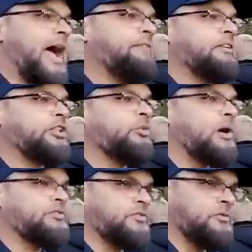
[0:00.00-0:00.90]
had with you
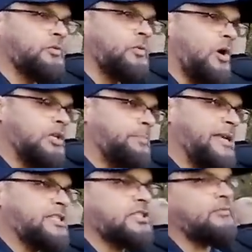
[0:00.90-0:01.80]
was on the
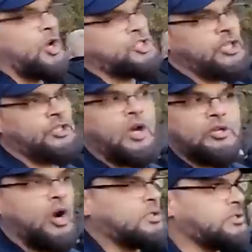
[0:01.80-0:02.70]
basis of logic,
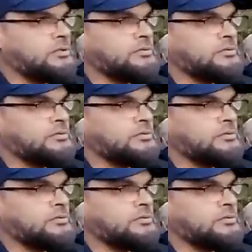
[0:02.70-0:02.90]
not God.